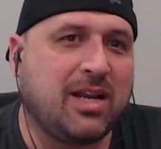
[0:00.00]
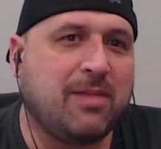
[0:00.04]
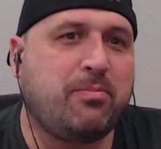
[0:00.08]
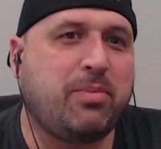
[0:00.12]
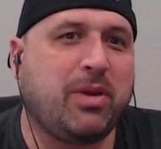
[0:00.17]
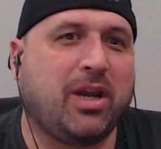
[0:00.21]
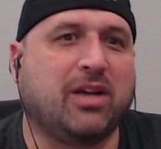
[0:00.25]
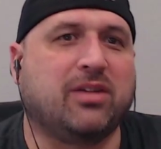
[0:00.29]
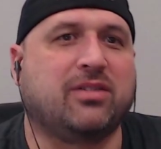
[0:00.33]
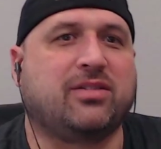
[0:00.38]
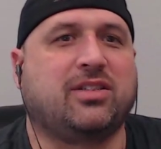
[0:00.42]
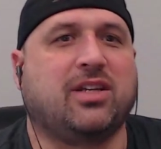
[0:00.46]
a
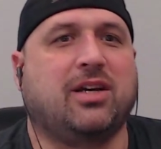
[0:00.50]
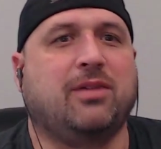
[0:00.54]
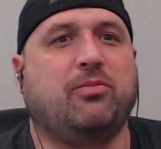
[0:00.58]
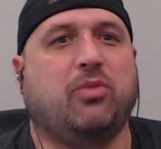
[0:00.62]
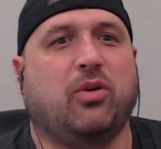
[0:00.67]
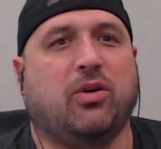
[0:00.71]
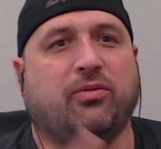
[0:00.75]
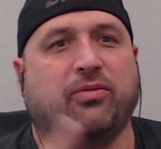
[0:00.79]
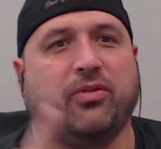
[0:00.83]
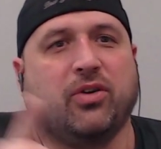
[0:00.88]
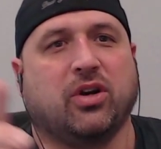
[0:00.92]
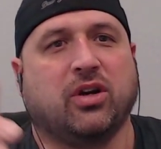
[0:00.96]
bigger
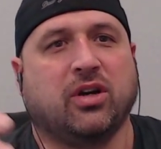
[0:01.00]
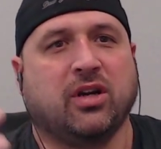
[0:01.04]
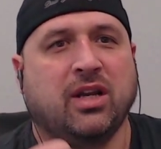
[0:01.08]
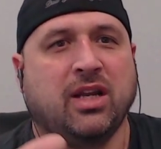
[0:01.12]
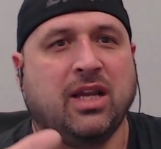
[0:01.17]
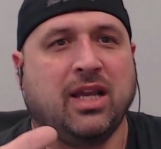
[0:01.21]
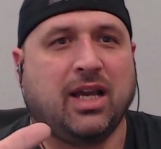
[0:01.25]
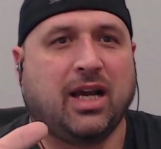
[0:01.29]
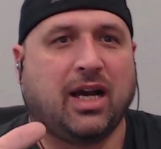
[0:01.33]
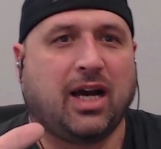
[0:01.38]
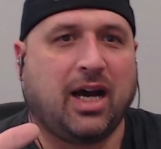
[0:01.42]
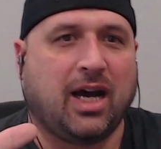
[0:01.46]
subwoofer
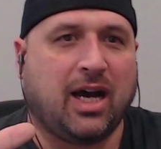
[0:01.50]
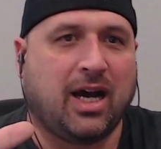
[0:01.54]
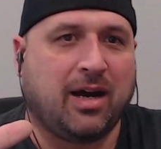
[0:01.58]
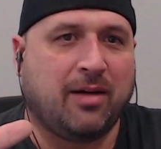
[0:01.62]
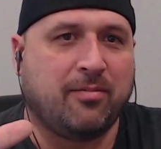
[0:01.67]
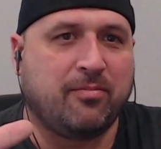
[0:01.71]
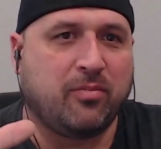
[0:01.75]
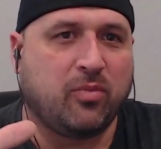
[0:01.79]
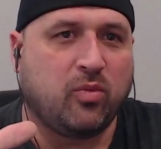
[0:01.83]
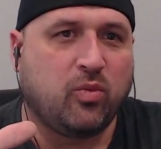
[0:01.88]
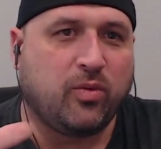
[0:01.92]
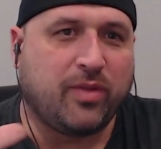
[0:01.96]

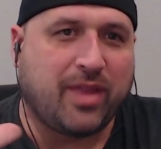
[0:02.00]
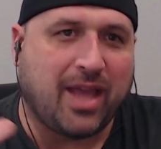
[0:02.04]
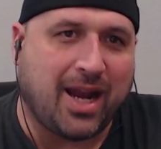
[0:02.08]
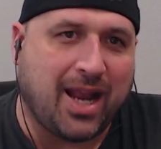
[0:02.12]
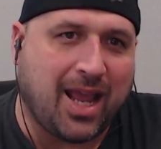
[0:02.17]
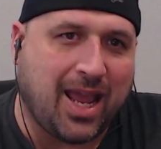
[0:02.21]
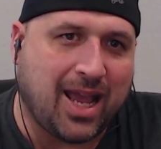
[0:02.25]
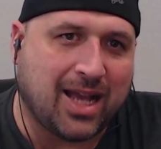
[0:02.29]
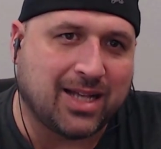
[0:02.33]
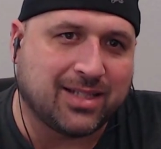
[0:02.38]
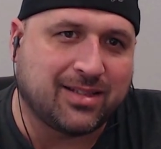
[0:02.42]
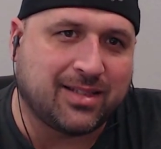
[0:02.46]
that
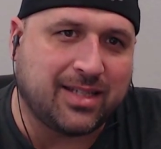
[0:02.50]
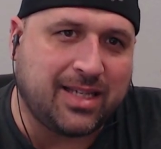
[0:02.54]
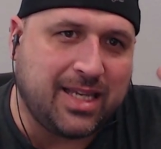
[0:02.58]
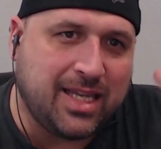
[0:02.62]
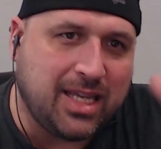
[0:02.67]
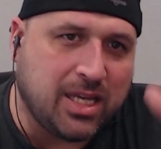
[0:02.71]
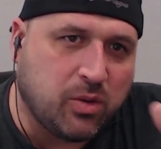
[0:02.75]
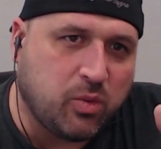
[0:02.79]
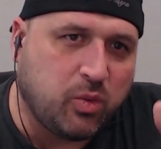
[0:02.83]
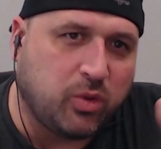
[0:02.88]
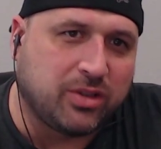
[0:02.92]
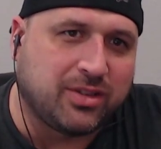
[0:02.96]
has
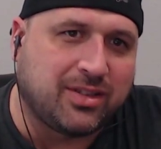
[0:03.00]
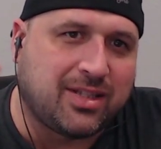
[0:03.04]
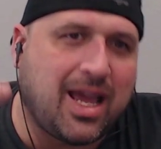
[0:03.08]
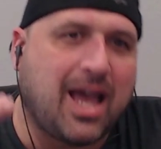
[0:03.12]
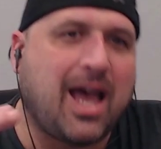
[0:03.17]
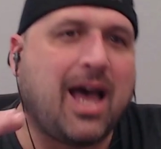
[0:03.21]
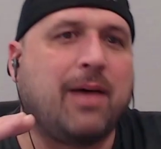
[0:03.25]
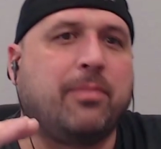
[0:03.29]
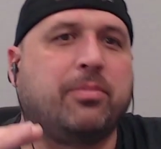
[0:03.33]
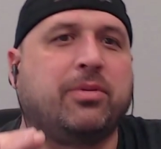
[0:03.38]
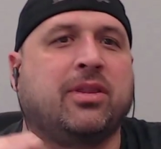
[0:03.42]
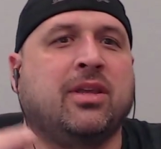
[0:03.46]
equal
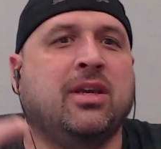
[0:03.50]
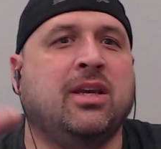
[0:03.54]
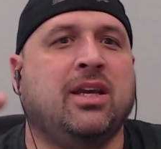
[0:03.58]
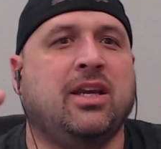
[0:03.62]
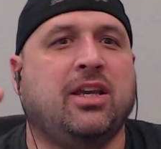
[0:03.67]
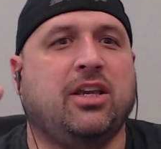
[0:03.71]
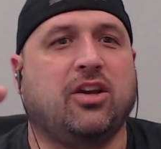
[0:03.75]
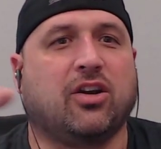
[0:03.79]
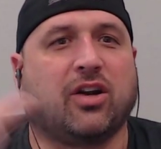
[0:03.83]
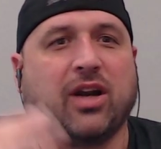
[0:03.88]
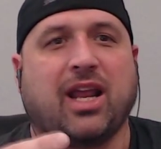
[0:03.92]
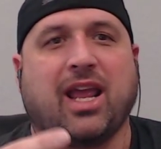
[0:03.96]
depth,
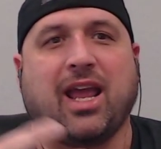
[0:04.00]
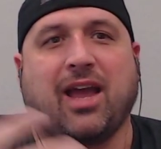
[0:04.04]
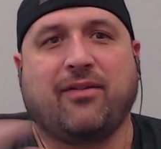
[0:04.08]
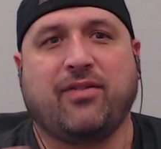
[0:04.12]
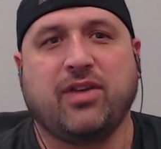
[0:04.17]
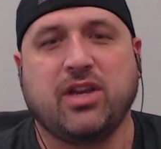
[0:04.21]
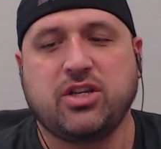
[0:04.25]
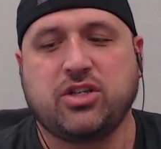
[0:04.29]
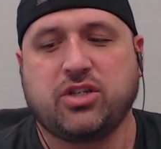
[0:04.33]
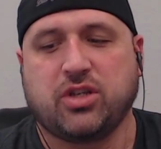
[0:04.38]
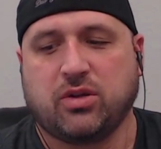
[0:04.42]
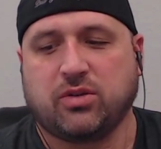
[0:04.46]
you're going to have
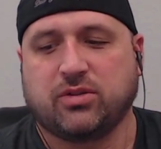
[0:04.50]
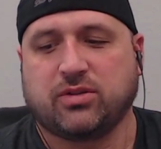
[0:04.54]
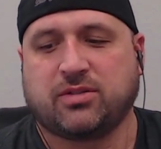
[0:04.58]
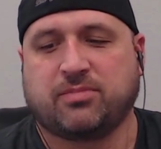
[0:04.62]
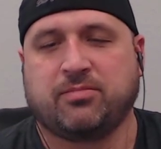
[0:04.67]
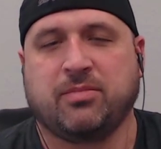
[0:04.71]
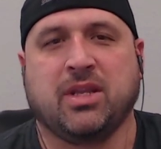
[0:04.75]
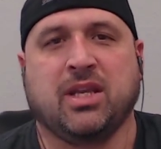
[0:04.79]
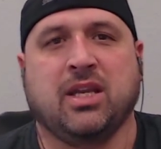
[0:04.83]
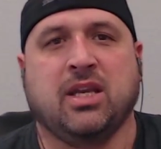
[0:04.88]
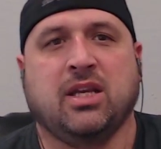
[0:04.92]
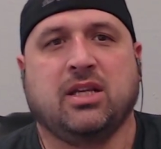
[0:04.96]
issues.
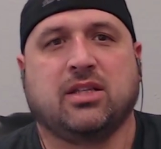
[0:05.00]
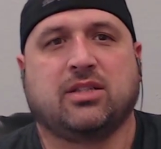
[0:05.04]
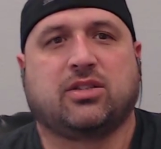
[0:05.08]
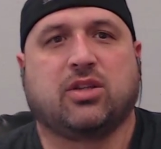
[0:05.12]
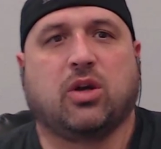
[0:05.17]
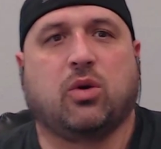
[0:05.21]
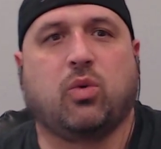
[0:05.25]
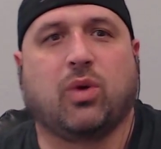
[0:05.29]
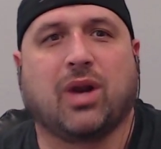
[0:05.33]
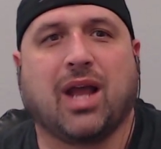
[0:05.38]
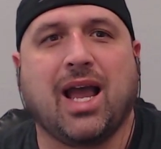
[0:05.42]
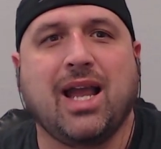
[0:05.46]
So
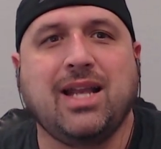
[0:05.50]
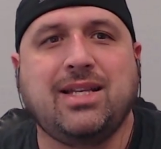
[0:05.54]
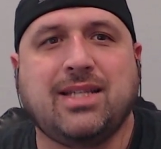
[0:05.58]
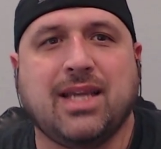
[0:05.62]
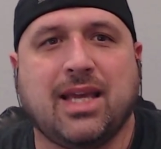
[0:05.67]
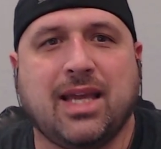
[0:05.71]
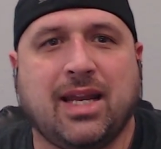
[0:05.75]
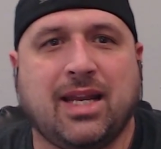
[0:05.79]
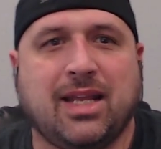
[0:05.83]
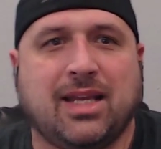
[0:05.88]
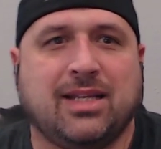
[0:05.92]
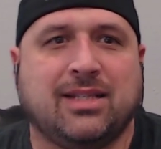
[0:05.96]
what I
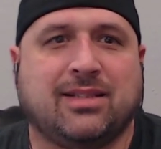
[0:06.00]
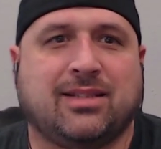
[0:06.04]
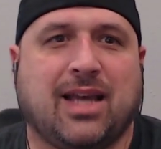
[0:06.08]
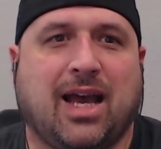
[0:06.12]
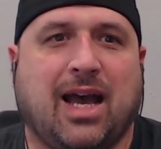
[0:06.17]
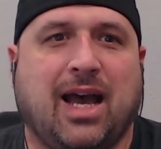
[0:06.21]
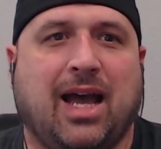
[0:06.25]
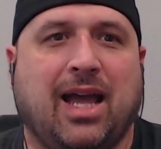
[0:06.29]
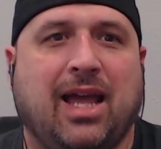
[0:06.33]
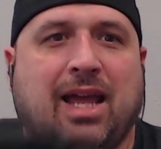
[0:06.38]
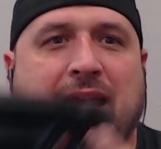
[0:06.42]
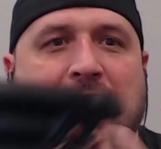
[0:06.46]
did is
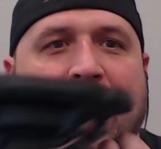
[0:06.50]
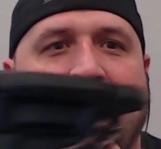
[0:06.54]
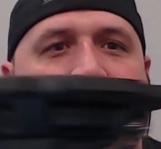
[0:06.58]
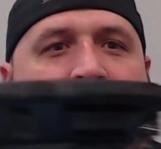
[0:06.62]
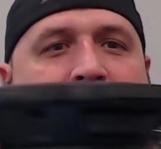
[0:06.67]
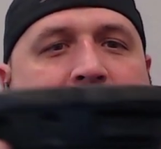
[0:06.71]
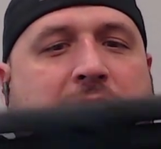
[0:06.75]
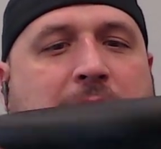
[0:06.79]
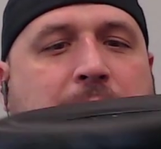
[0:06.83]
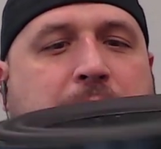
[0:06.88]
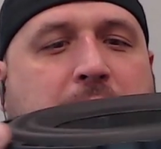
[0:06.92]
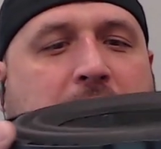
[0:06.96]
I
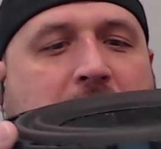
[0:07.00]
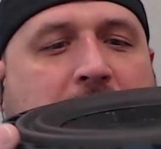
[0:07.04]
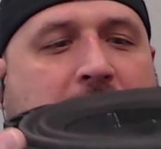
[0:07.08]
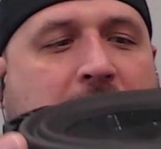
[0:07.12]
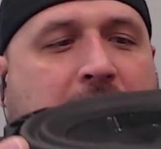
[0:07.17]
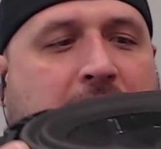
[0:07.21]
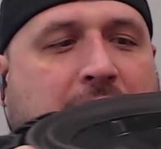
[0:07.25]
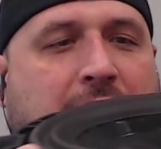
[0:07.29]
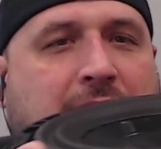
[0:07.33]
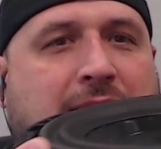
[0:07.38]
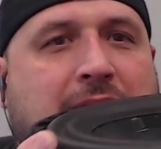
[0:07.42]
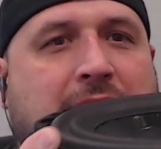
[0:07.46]
ended up
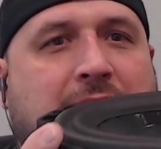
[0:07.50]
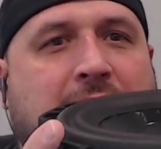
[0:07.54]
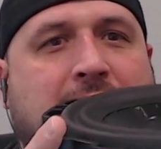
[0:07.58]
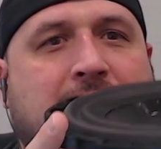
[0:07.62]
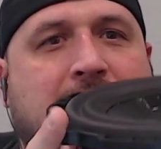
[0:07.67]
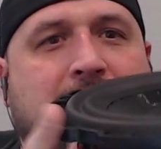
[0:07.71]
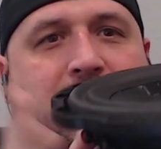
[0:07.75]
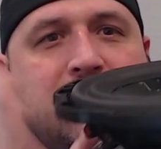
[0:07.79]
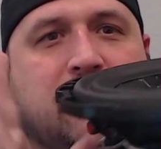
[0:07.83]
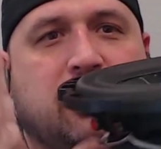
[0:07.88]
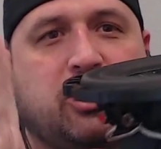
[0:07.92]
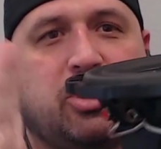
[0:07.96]
getting
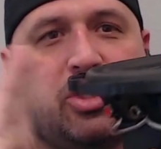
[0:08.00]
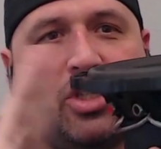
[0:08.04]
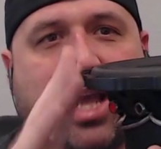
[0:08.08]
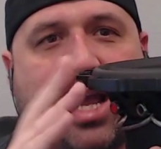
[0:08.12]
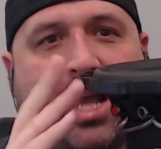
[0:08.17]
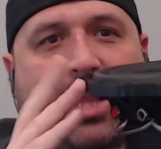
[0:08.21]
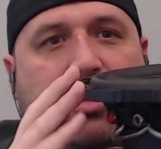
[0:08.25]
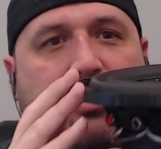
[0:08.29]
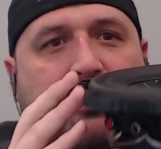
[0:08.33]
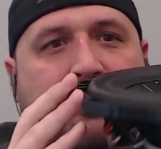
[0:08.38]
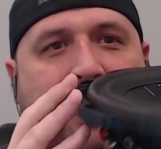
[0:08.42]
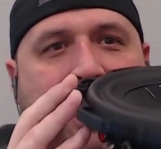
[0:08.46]
this
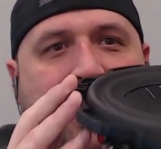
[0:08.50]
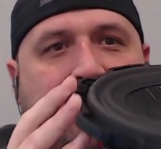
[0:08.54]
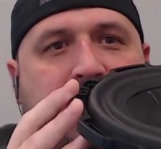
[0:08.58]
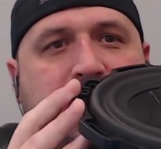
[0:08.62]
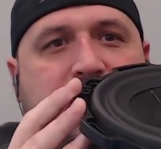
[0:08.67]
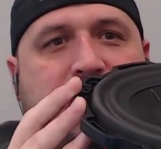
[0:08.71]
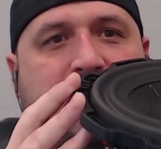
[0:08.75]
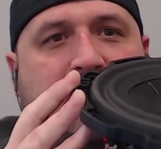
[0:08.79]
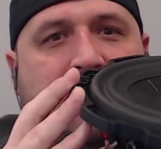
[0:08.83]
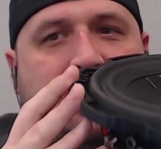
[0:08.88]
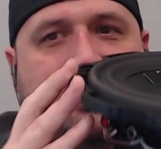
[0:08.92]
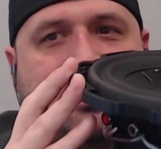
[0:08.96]
shallow
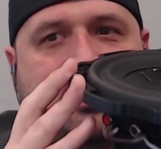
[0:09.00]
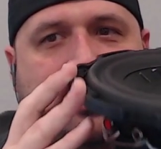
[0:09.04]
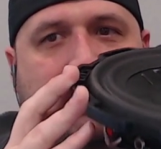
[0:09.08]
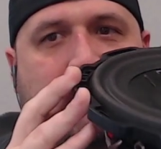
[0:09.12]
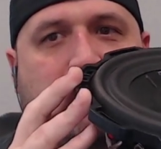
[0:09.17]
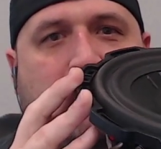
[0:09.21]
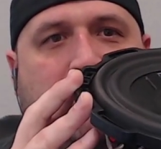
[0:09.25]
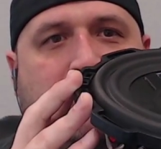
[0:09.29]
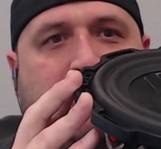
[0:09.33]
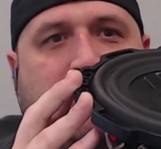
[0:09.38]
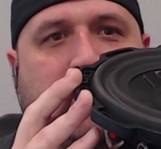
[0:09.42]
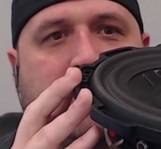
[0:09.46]
mount
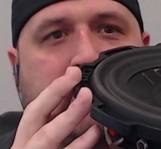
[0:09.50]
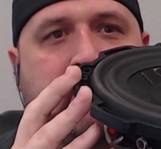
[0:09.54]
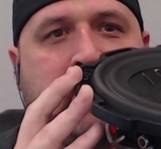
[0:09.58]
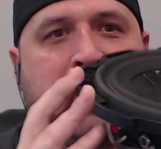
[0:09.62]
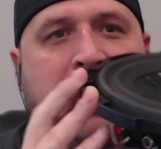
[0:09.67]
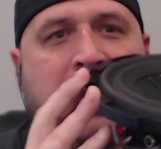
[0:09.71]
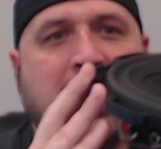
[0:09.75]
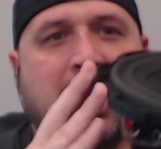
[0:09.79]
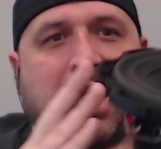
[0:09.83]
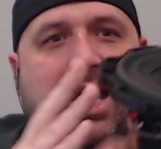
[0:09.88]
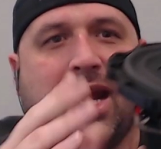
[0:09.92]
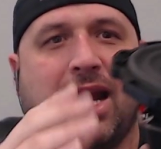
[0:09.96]
subwoofer,
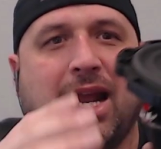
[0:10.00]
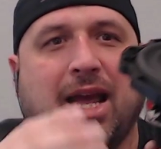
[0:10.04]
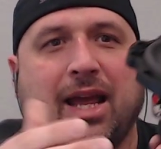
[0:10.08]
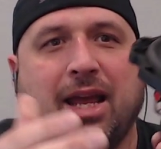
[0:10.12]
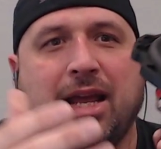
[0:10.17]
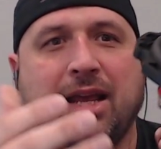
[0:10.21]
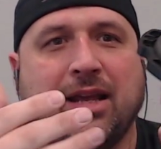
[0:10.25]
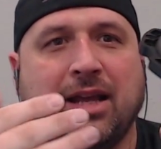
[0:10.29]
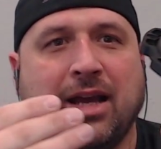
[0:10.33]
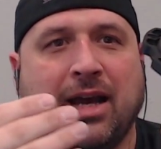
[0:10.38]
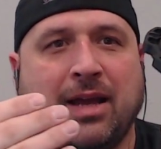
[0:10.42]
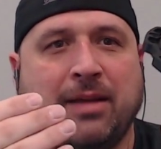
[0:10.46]
and
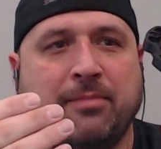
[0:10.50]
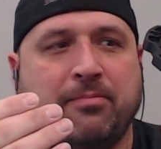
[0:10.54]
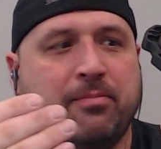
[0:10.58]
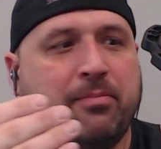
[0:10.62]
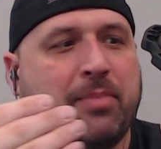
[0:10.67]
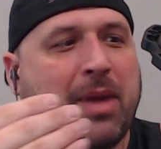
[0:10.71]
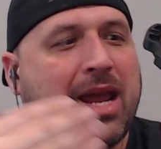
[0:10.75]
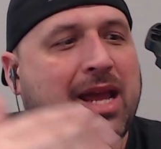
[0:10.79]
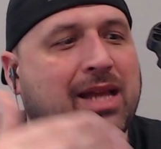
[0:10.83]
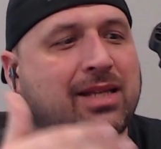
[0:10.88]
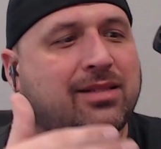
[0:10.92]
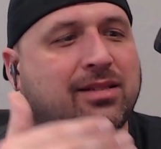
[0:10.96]
I
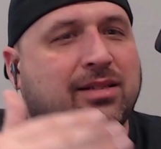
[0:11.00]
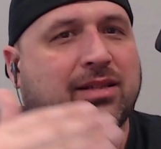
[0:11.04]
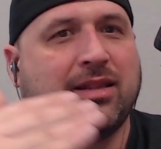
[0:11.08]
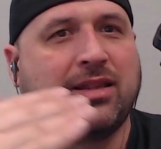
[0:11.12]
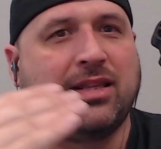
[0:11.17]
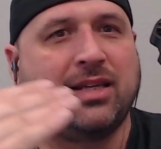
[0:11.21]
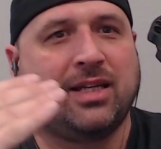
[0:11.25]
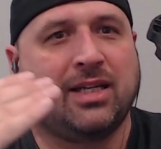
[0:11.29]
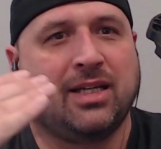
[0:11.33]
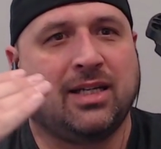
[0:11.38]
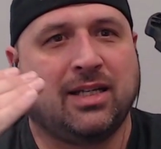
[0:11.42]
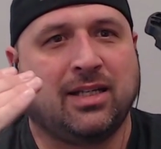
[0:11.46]
based
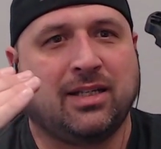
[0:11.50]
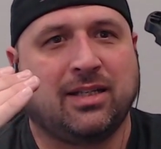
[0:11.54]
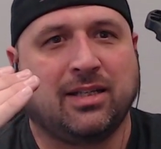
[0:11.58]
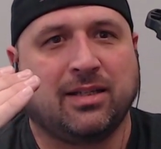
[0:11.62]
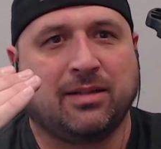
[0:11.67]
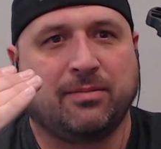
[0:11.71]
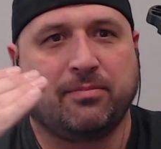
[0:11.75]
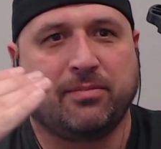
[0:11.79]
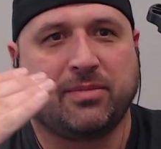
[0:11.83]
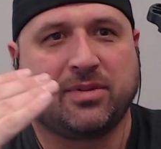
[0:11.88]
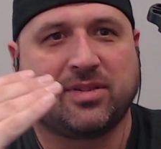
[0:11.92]
the